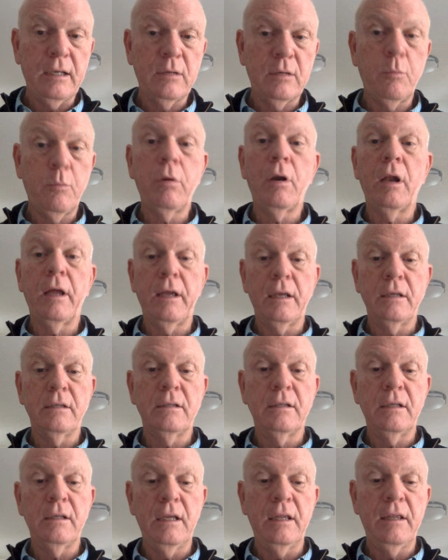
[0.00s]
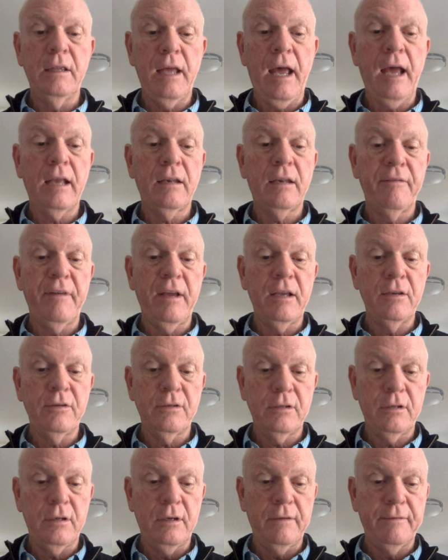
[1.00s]
place in the
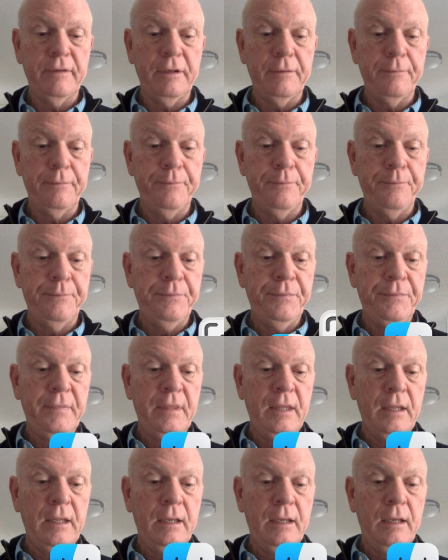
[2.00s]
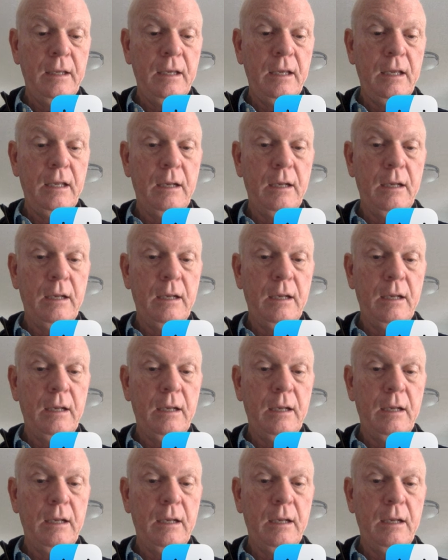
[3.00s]
activation of it. And